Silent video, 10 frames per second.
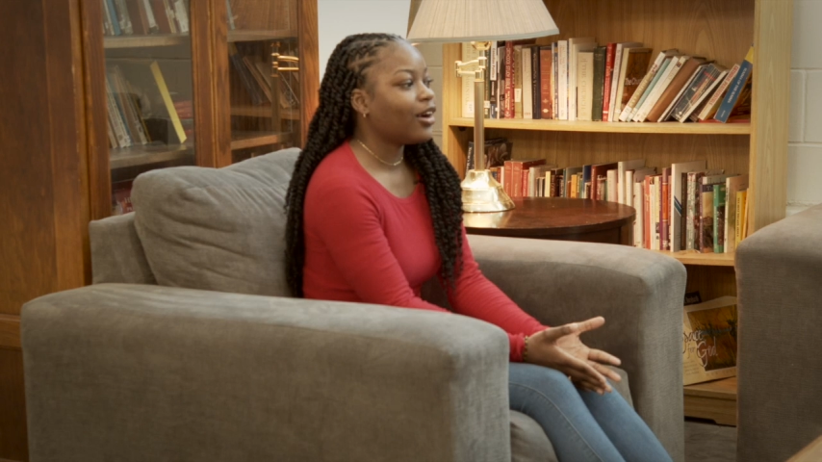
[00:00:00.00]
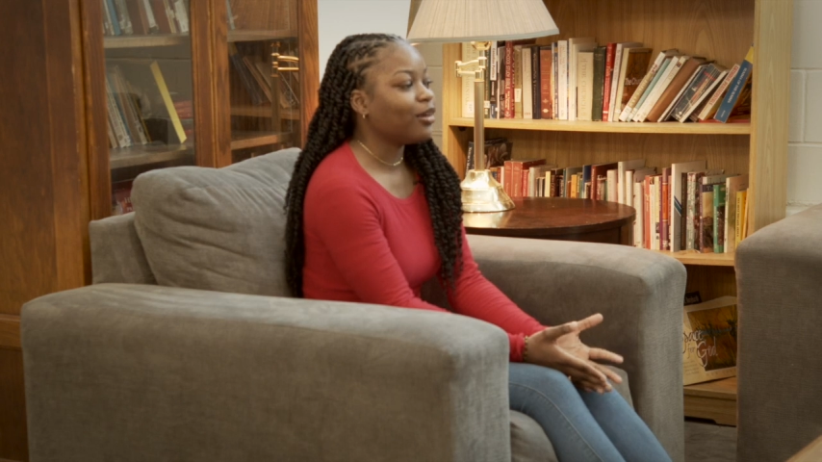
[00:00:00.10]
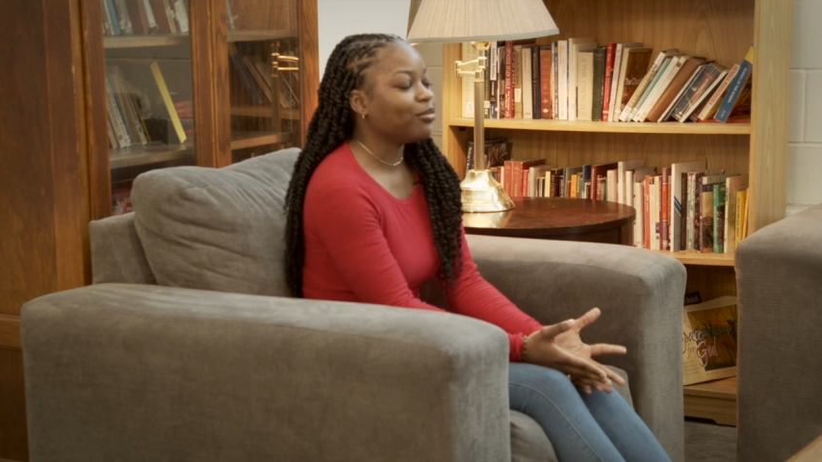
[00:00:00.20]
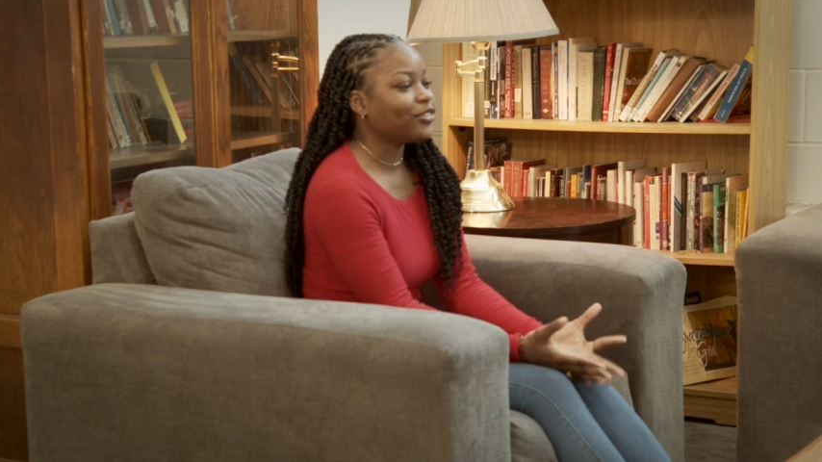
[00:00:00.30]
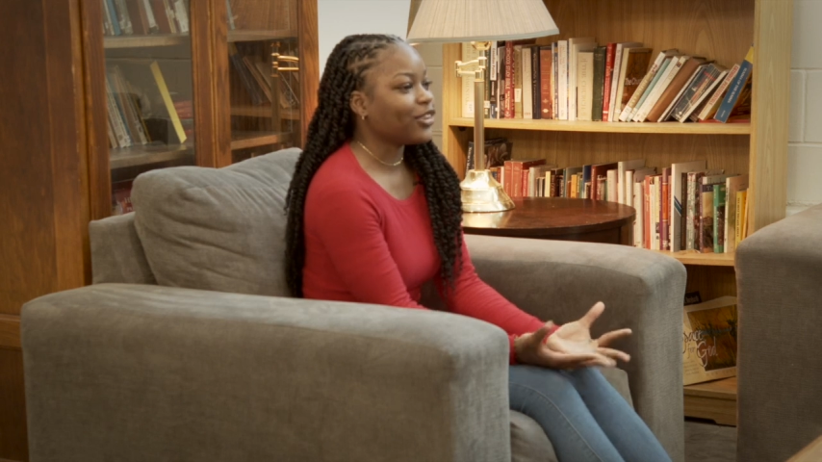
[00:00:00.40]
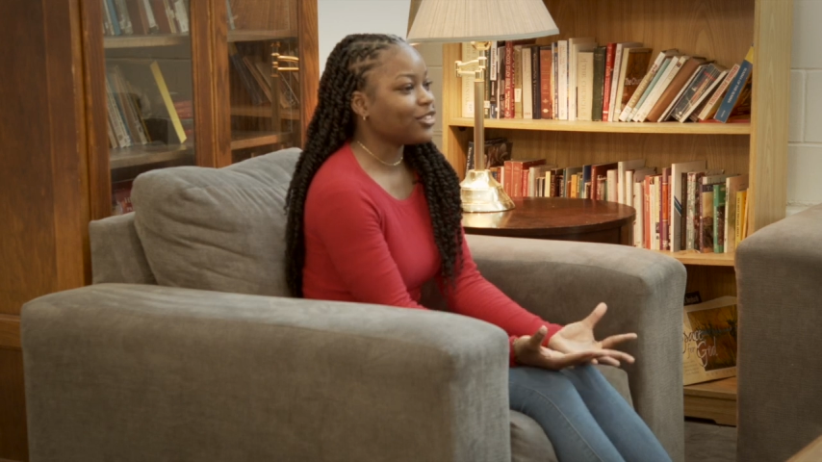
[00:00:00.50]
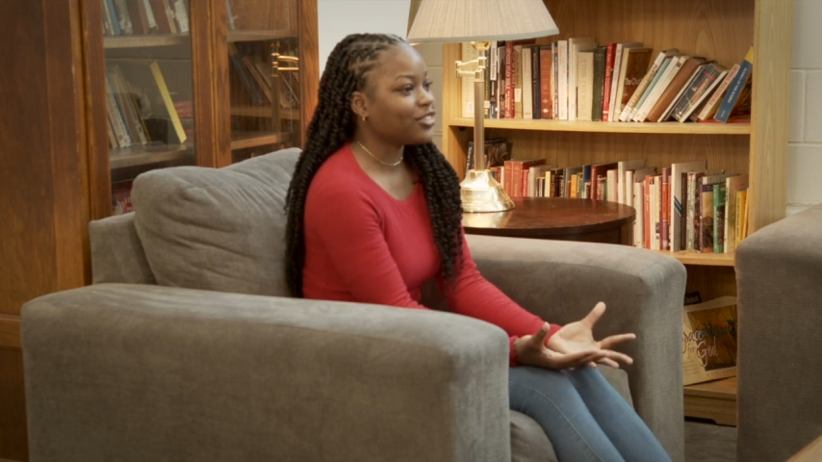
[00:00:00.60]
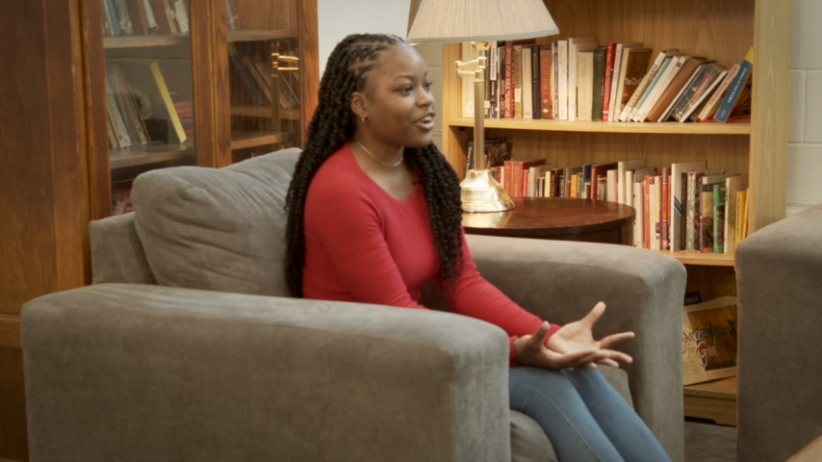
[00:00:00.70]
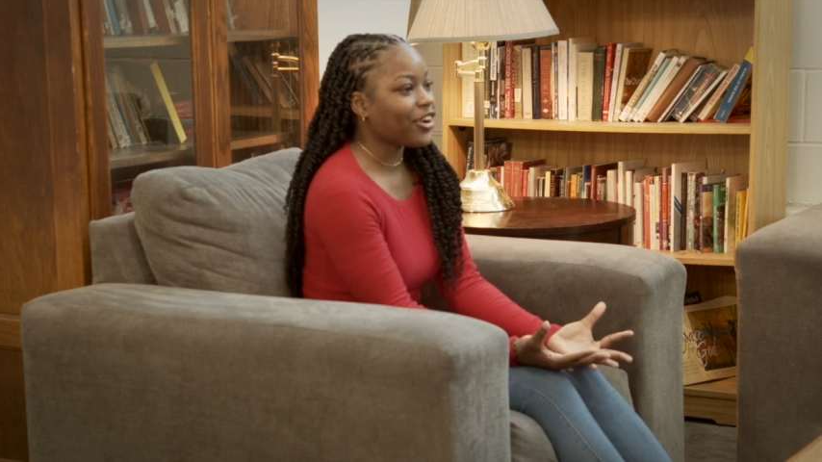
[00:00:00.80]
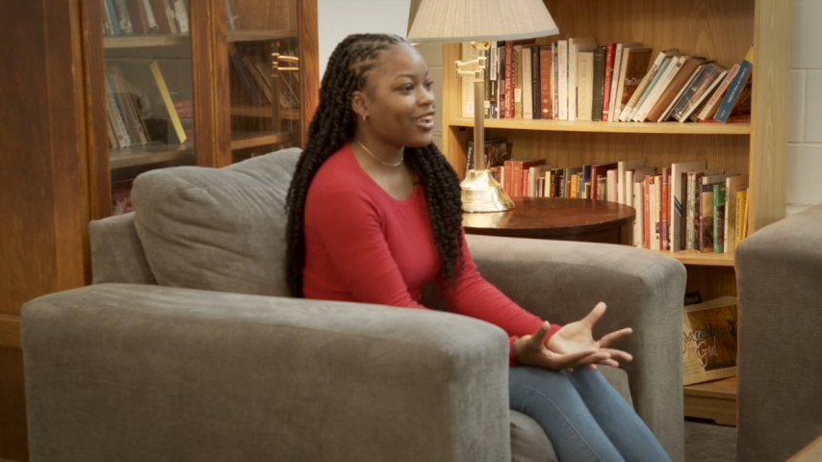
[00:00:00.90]

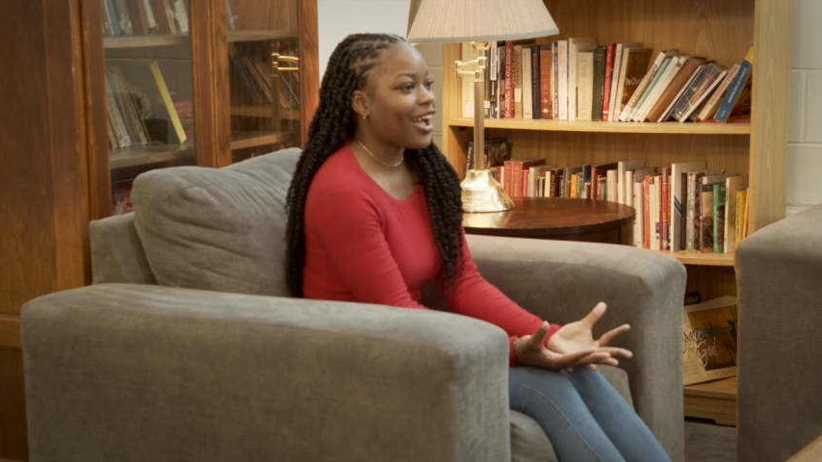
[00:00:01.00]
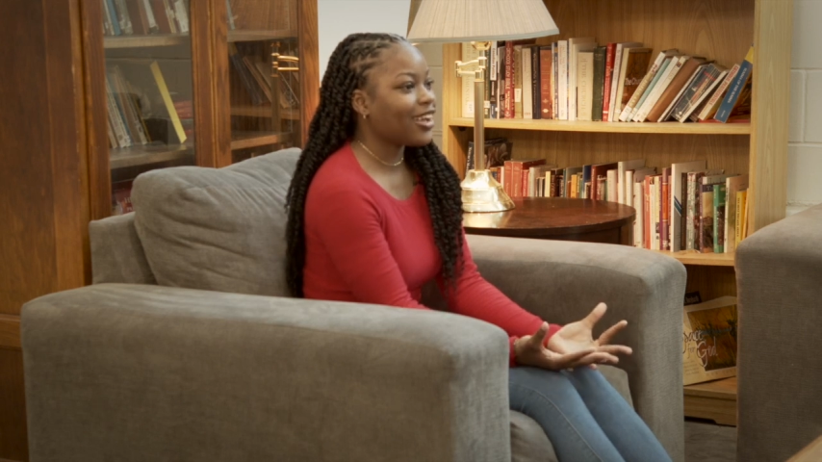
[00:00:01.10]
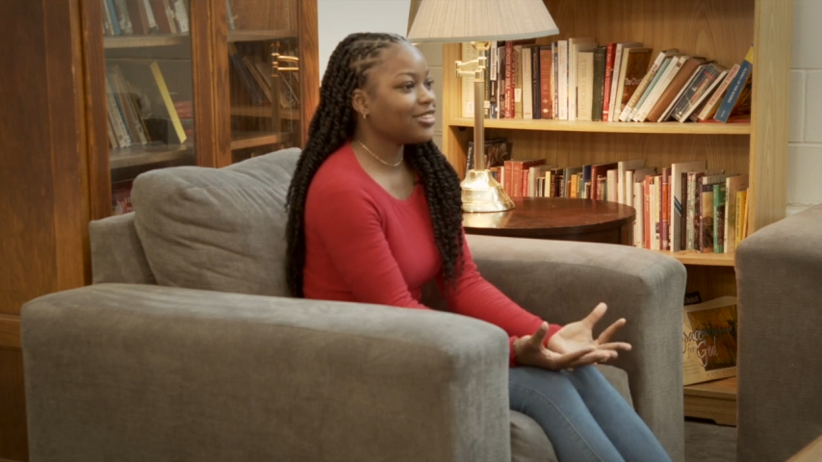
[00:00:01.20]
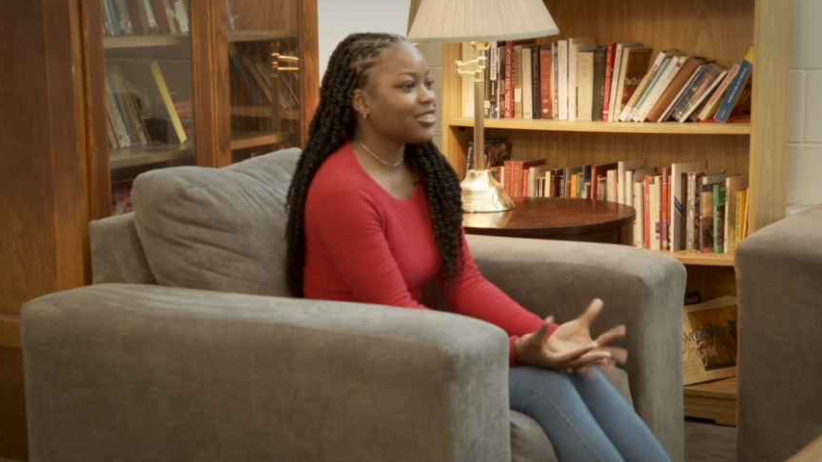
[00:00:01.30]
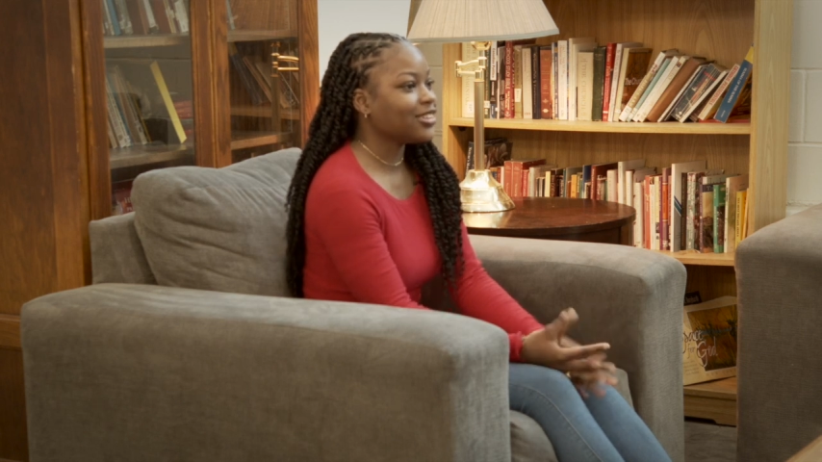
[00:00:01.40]
volunteering at